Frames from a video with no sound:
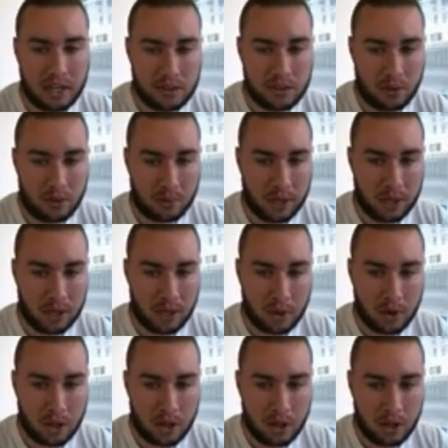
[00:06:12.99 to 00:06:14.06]
forming lower
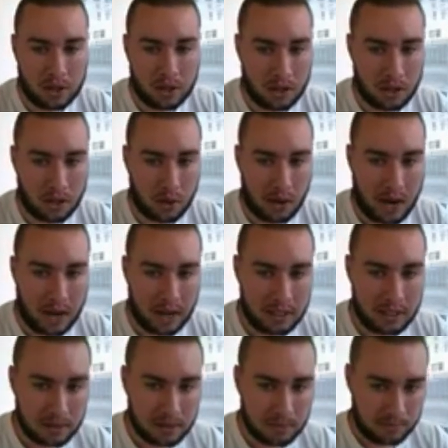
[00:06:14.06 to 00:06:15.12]
lows and lower highs,